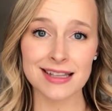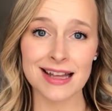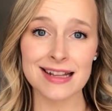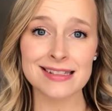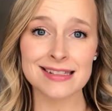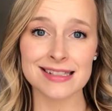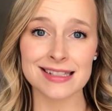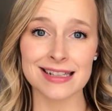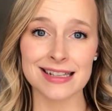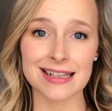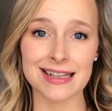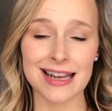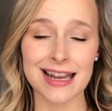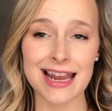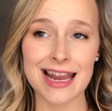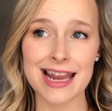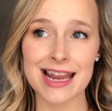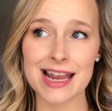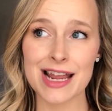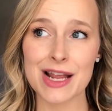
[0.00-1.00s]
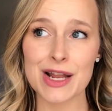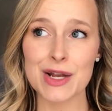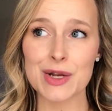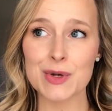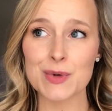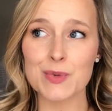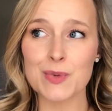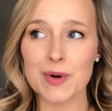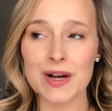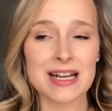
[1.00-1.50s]
cleansing
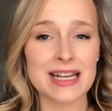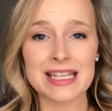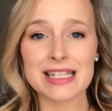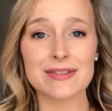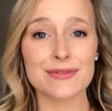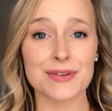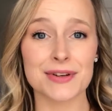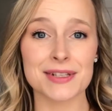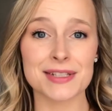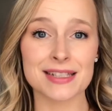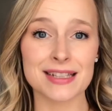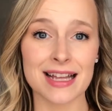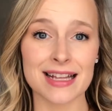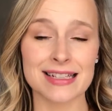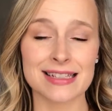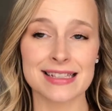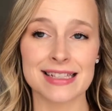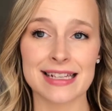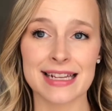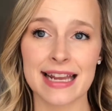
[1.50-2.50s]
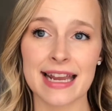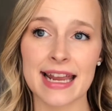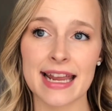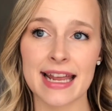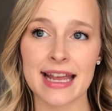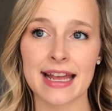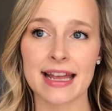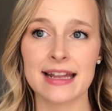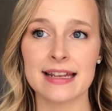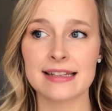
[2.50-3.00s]
and what is first cleansing
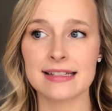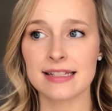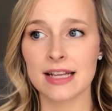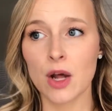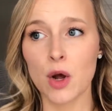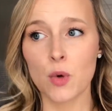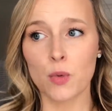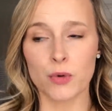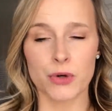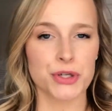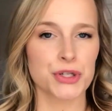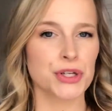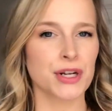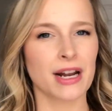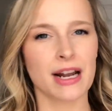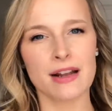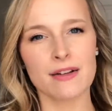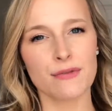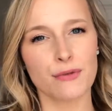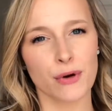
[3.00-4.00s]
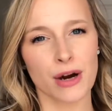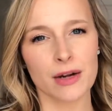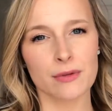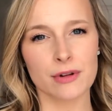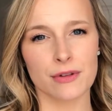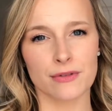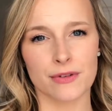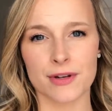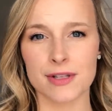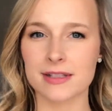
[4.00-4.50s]
and what should I avoid
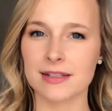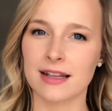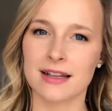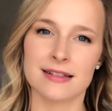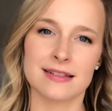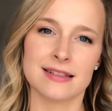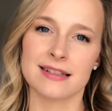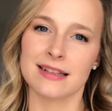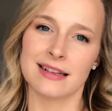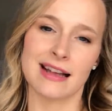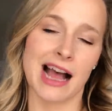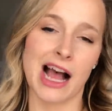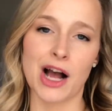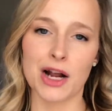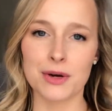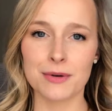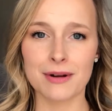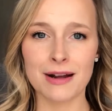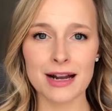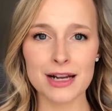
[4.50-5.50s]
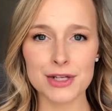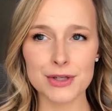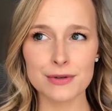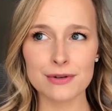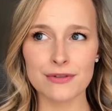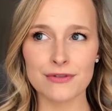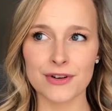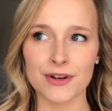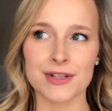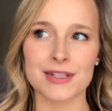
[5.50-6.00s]
with first cleansing. How do I do a
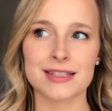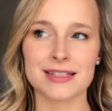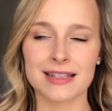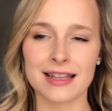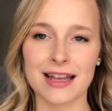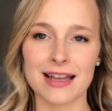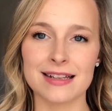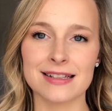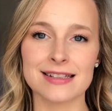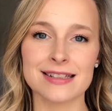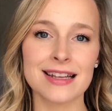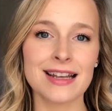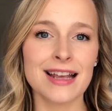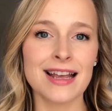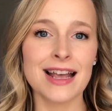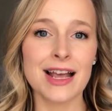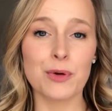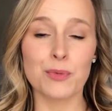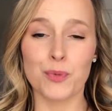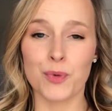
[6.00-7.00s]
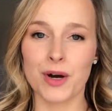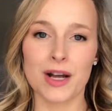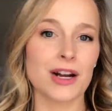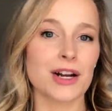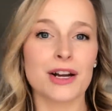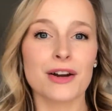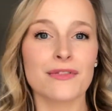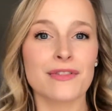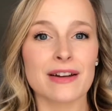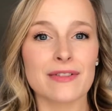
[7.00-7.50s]
first cleanse? What are
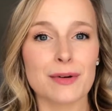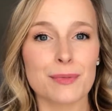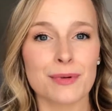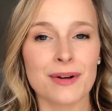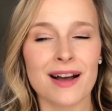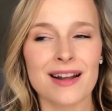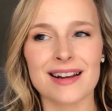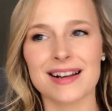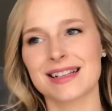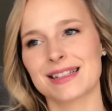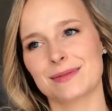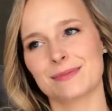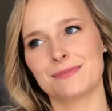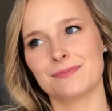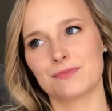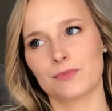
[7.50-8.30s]
your favorite products?